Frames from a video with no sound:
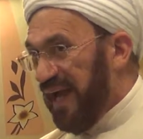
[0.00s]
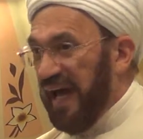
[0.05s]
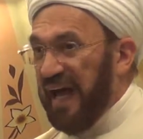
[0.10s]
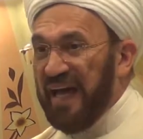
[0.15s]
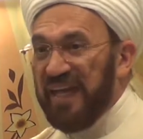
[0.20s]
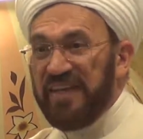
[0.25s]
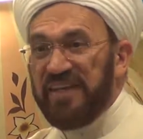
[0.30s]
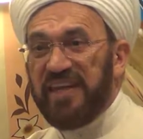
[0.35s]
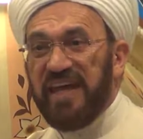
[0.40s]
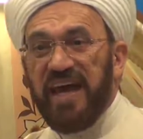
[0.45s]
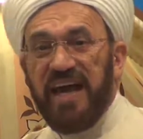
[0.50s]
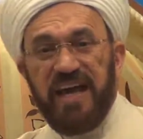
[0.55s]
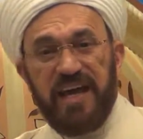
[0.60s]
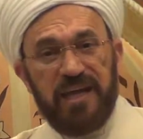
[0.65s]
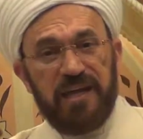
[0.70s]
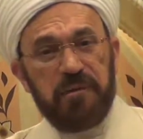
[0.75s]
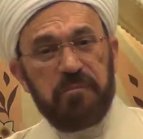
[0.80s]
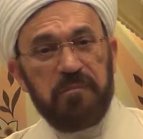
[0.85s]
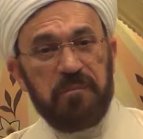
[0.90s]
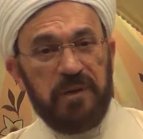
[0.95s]
And the
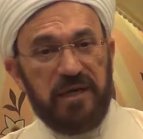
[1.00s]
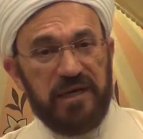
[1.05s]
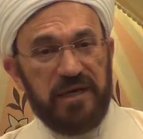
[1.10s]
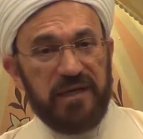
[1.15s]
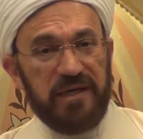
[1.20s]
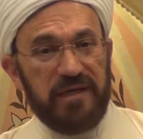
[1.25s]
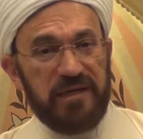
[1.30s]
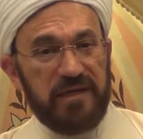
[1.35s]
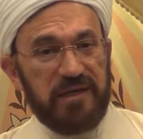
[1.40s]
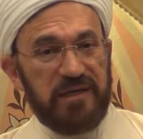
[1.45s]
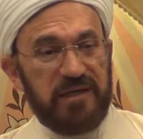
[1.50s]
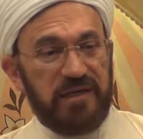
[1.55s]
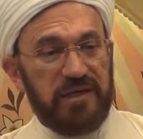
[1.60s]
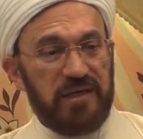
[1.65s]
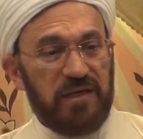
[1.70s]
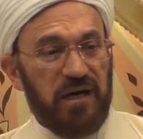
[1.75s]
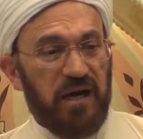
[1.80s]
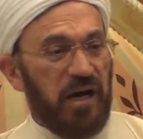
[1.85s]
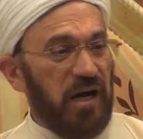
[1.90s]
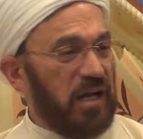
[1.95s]
A'imma,
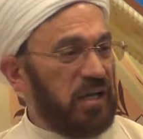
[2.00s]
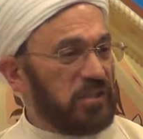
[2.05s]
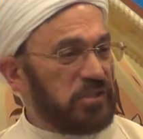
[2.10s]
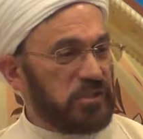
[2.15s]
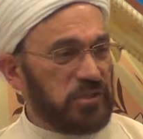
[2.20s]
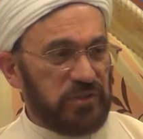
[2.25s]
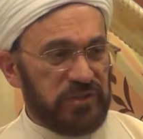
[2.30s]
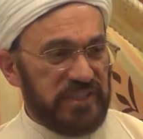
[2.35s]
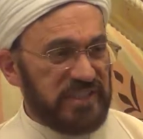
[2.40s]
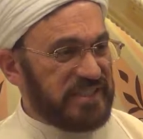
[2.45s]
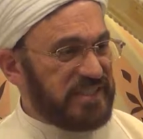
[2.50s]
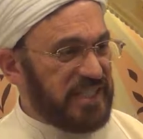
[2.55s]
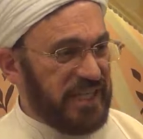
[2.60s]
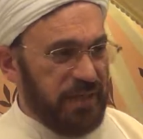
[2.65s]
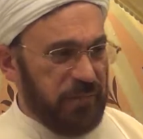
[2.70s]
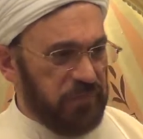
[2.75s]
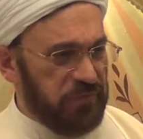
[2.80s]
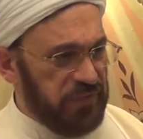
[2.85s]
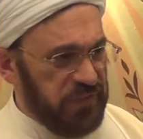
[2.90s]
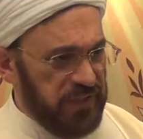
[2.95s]
also the
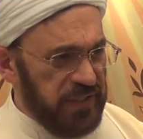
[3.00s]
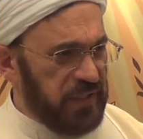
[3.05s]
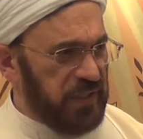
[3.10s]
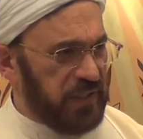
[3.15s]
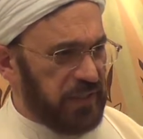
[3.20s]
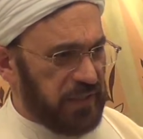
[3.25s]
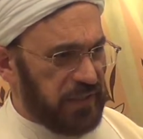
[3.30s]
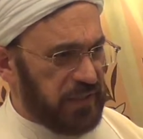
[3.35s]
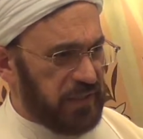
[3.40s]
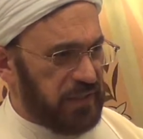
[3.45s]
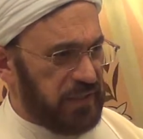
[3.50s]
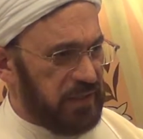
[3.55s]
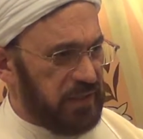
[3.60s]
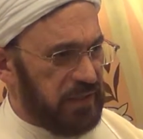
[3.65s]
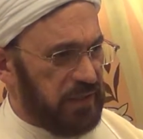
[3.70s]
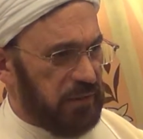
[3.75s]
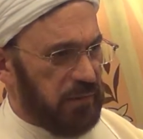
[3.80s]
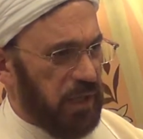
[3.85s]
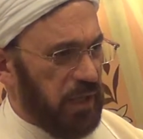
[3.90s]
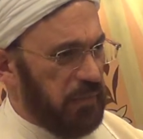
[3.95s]
same thing.
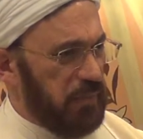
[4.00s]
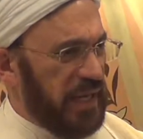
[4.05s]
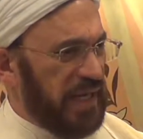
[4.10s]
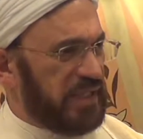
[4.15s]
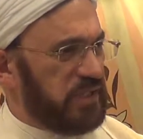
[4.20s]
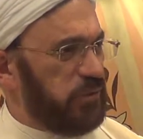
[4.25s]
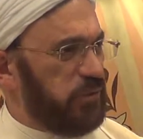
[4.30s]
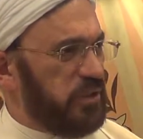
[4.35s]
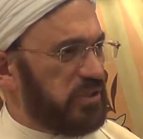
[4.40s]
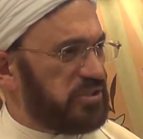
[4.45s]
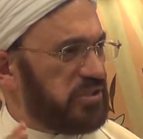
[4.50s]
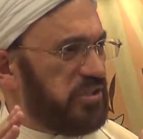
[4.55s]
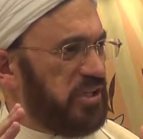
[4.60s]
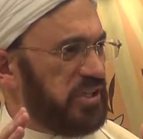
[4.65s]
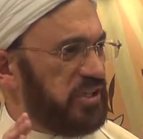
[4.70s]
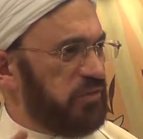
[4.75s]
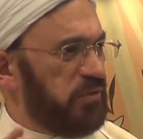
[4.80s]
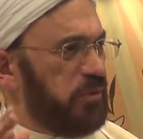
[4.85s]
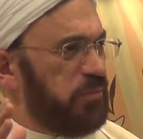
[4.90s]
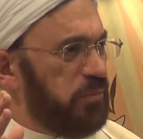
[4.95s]
Imam Mahdi was
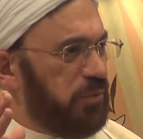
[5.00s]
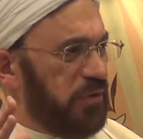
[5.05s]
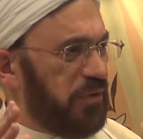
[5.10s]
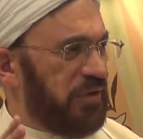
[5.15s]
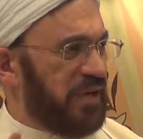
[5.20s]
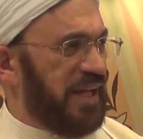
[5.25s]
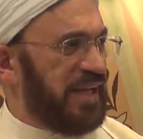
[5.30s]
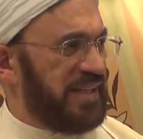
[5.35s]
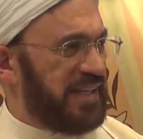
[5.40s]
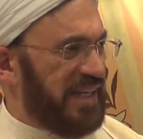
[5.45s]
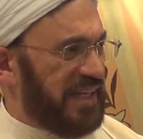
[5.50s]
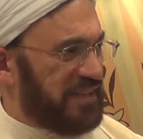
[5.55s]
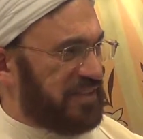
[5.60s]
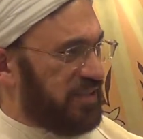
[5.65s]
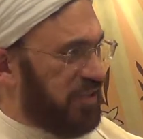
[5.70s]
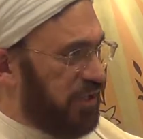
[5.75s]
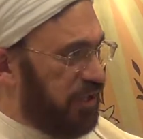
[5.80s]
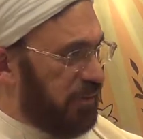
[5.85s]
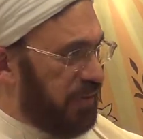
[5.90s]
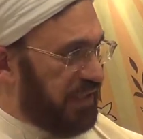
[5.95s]
not even born at that
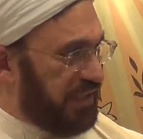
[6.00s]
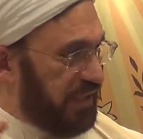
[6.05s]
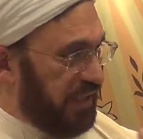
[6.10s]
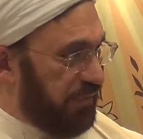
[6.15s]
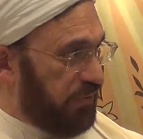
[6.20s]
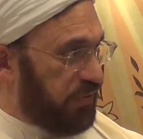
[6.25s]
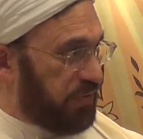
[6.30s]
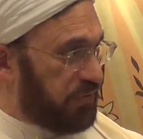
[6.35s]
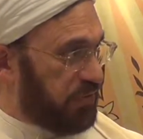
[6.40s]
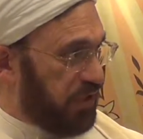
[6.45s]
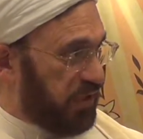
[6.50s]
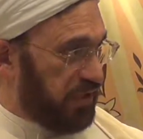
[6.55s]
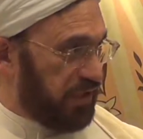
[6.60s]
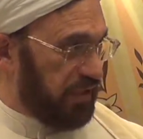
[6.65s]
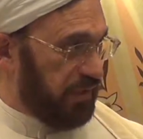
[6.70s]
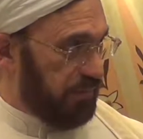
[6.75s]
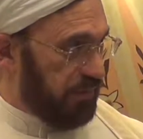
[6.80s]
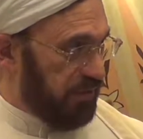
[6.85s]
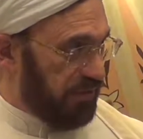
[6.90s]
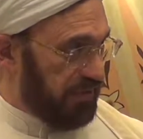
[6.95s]
time, and they were
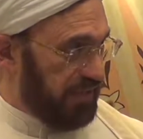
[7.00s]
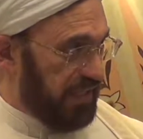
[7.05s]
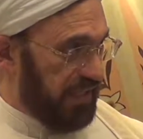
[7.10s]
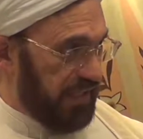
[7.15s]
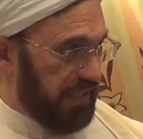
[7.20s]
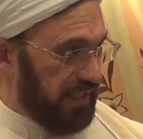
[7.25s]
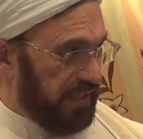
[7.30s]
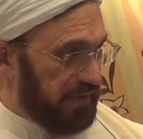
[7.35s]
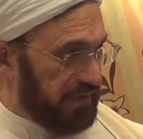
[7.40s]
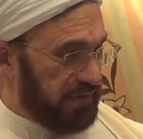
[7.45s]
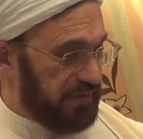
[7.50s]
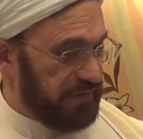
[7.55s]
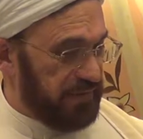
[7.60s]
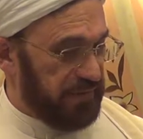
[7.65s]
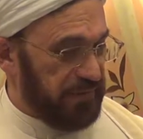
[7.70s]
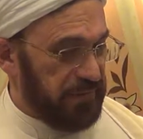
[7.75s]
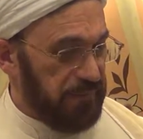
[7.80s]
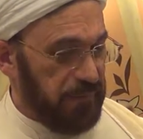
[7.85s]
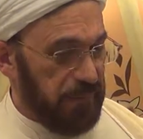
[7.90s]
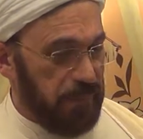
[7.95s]
talking about that.
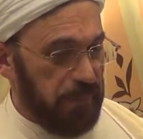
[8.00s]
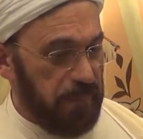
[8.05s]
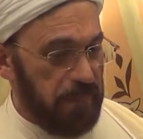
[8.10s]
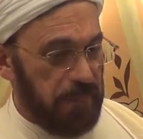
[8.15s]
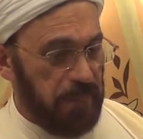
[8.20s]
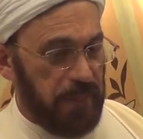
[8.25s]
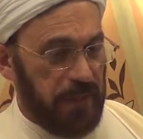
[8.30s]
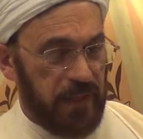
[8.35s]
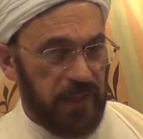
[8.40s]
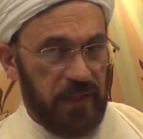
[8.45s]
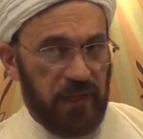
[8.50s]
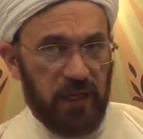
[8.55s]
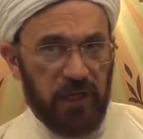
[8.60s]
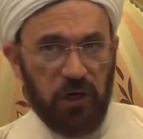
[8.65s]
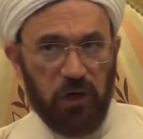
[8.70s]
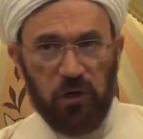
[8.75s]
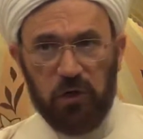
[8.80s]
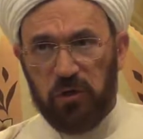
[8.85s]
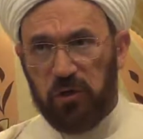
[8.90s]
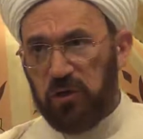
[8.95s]

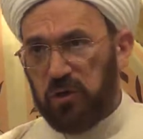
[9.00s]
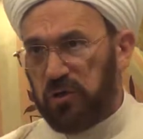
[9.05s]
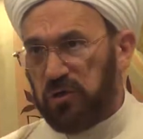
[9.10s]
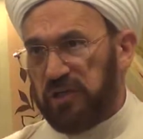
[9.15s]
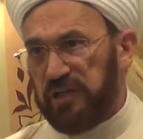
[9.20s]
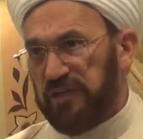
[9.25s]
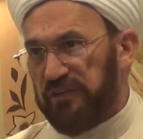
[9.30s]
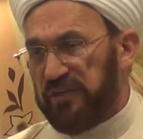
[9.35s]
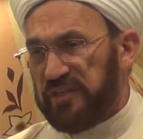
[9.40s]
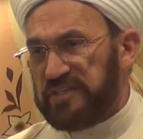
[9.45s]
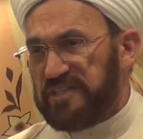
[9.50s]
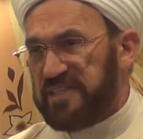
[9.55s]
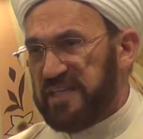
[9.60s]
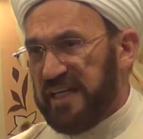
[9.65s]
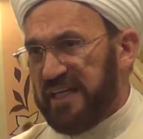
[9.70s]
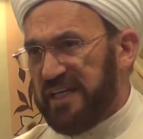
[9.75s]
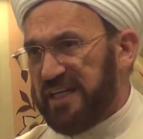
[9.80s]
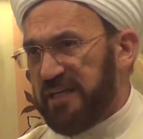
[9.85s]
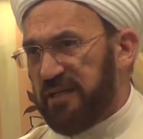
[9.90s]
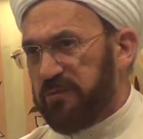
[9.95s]
Or even
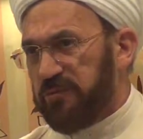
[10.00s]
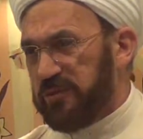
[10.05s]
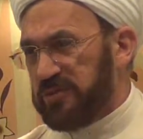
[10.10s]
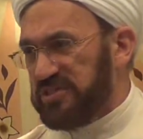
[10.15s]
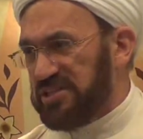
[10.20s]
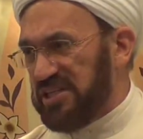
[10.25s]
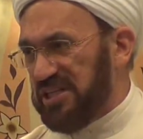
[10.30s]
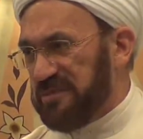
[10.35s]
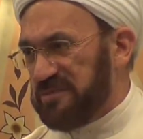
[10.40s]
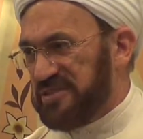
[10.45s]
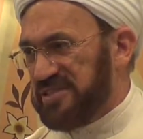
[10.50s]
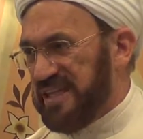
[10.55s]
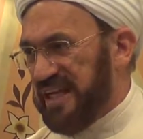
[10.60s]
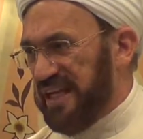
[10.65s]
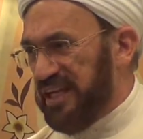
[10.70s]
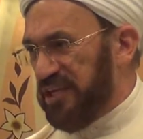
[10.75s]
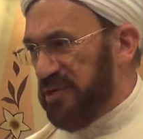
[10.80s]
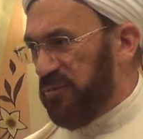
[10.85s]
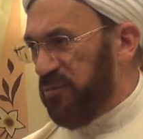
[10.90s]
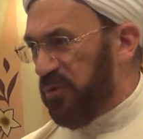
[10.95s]
Sahih Muslim,
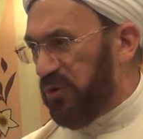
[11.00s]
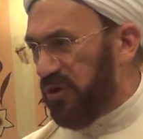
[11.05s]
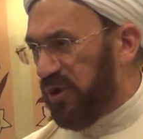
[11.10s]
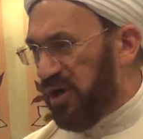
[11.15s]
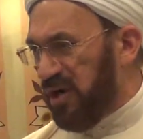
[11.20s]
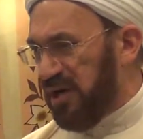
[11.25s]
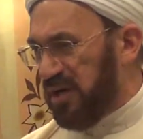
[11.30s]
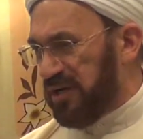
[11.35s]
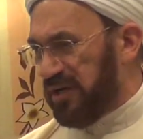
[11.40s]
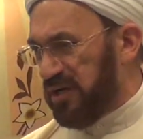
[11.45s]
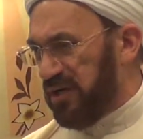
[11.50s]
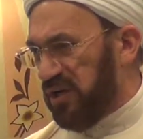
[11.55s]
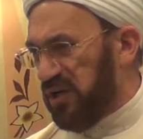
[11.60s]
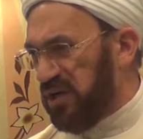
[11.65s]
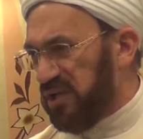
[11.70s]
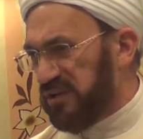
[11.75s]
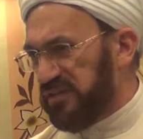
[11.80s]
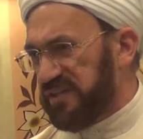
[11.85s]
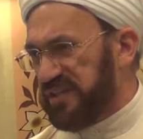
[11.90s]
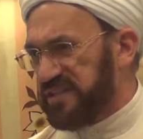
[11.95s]
Sahih Bukhari,
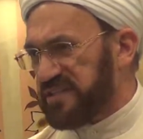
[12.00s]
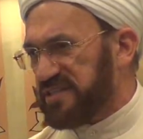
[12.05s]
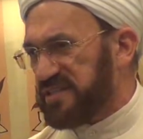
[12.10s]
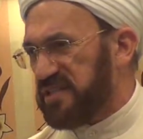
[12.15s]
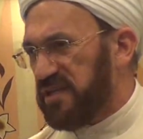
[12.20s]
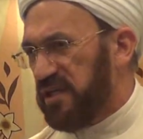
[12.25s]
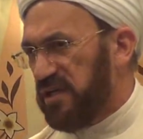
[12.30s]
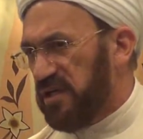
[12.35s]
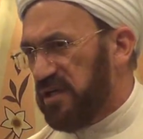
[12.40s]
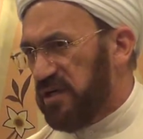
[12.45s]
all these